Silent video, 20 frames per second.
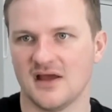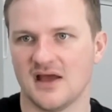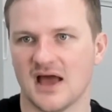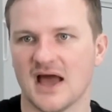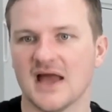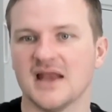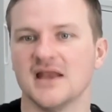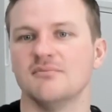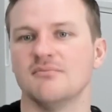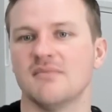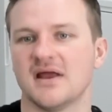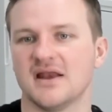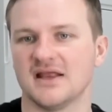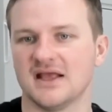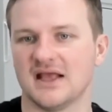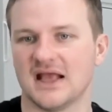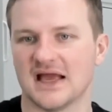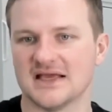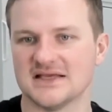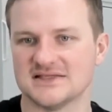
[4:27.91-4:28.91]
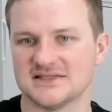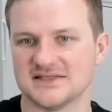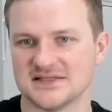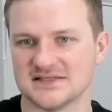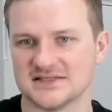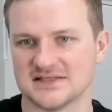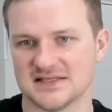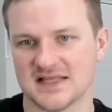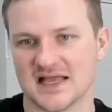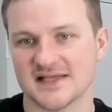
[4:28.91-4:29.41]
and in many
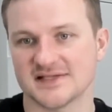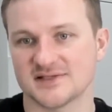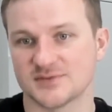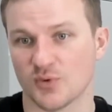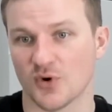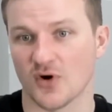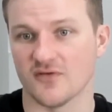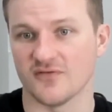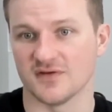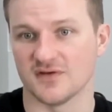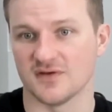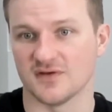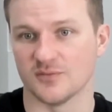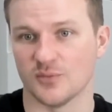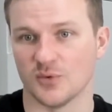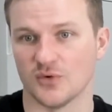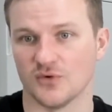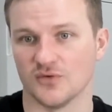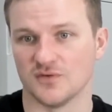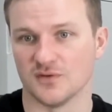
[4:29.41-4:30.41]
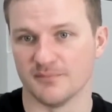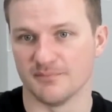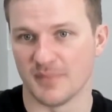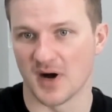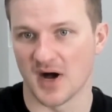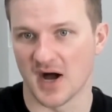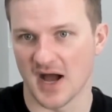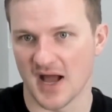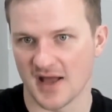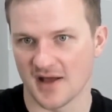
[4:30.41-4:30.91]
cases less profitable to
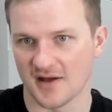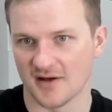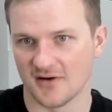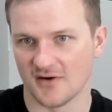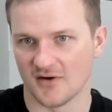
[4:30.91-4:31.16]
buy